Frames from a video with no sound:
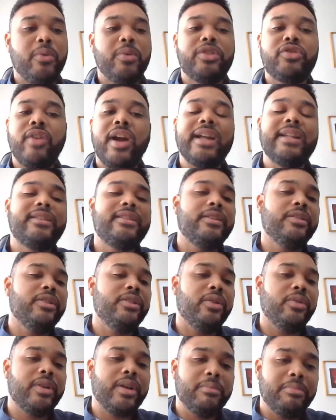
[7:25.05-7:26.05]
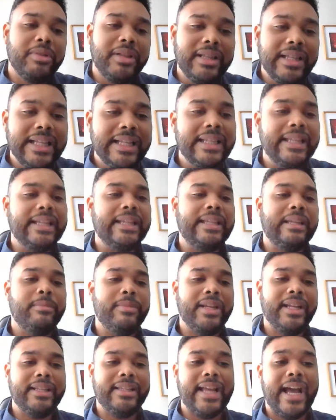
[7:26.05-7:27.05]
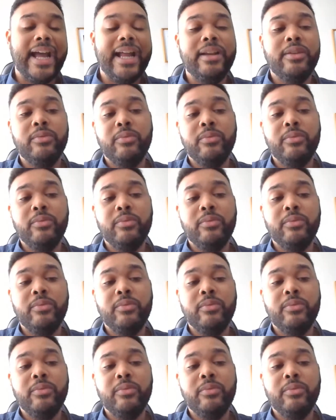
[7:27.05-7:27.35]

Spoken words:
we're trying to completely eliminate that.